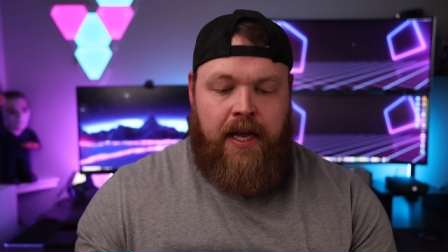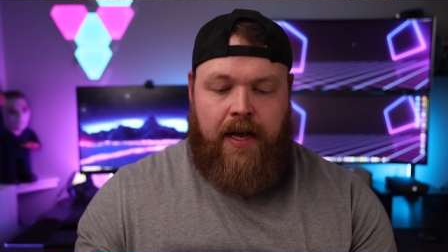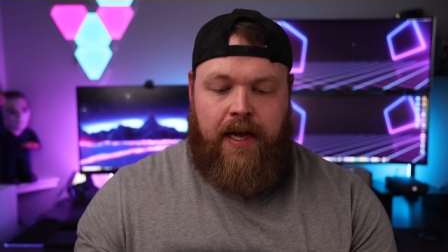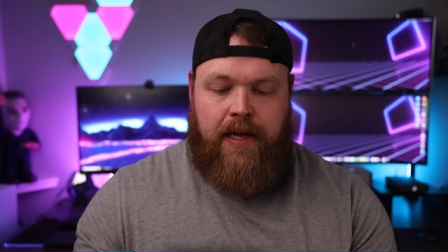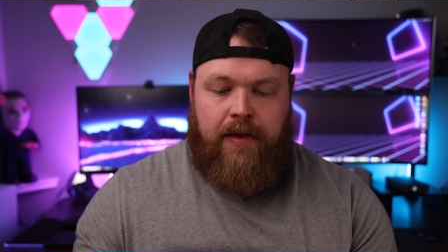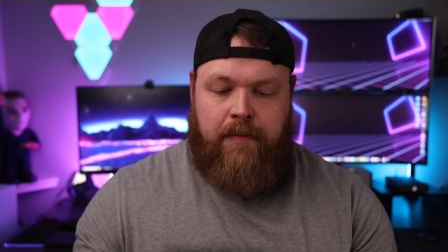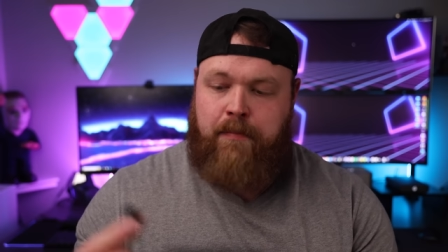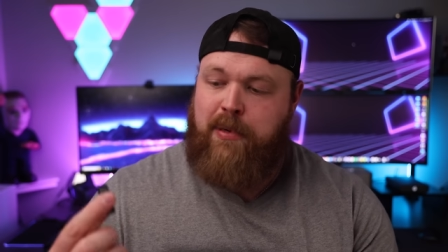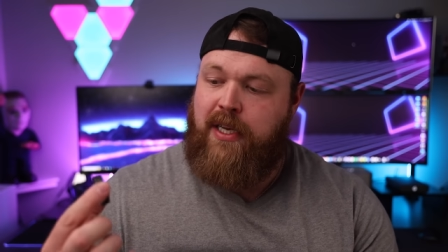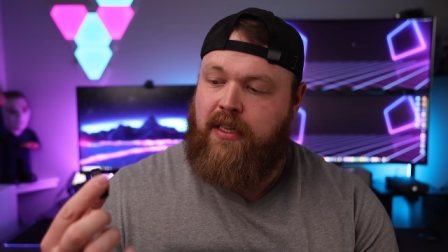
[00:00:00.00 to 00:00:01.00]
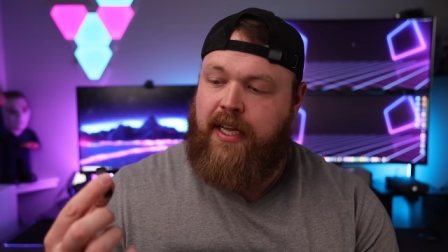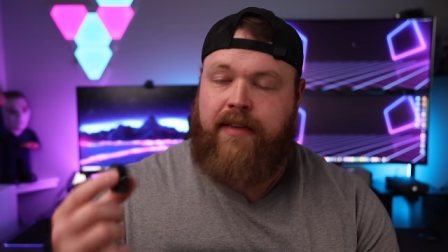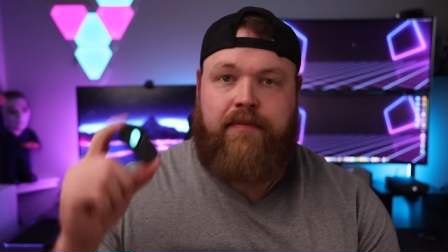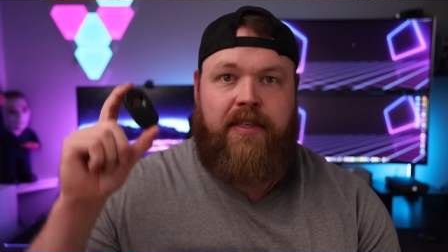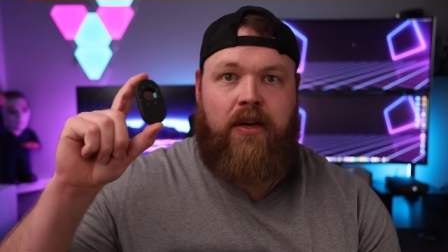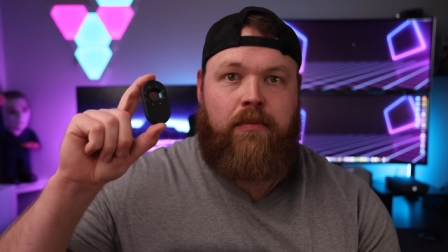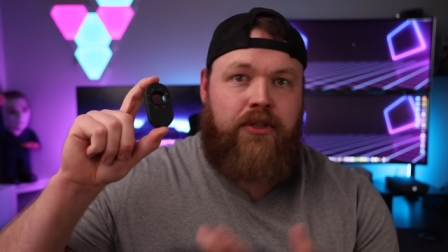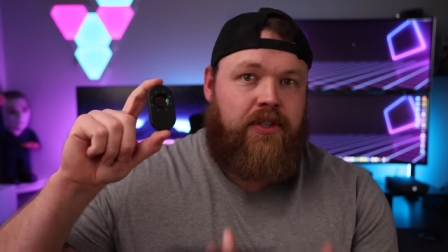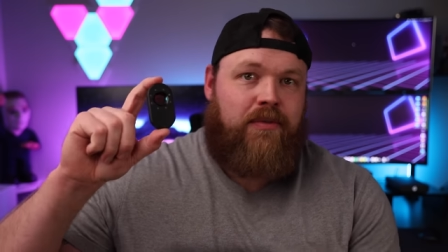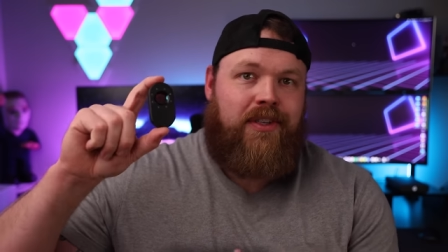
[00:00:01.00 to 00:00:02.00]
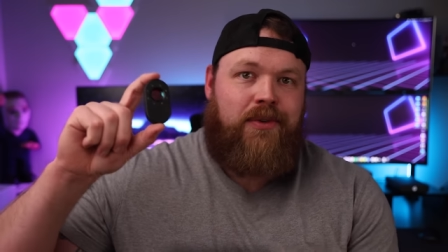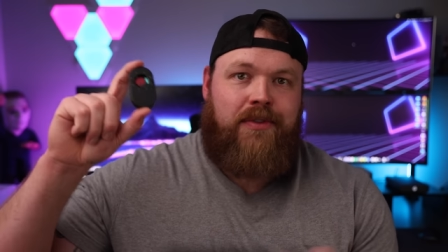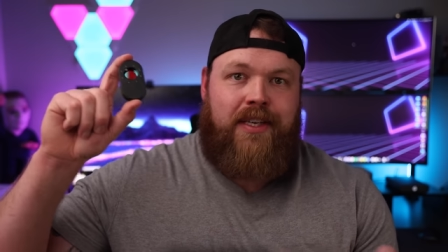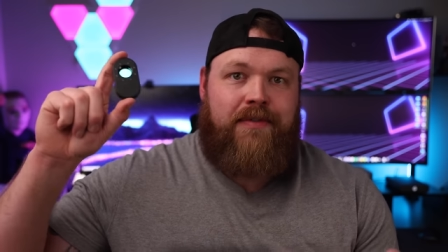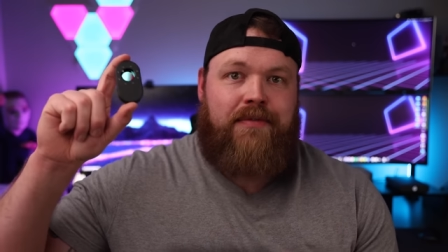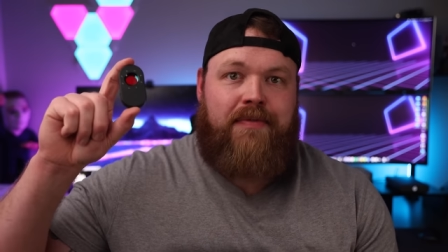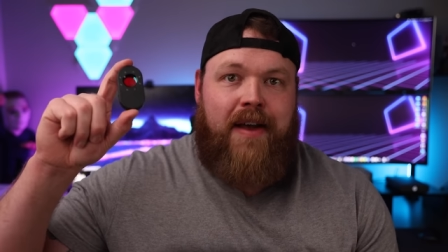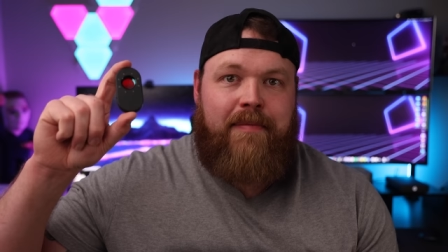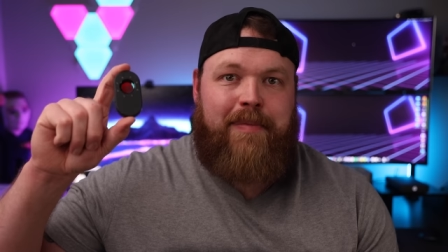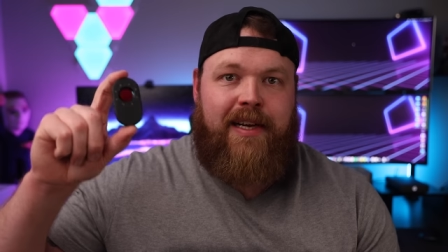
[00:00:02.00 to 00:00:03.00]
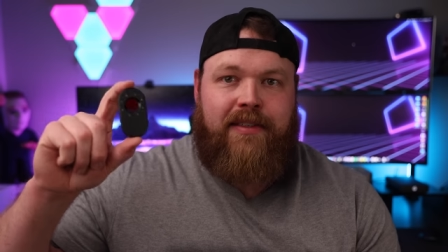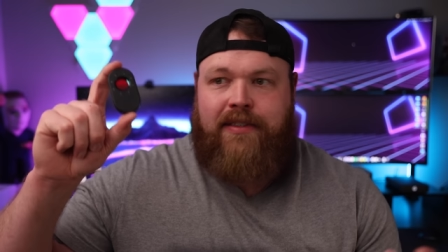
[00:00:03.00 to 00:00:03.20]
but like, you know, just a really cool thing for $5.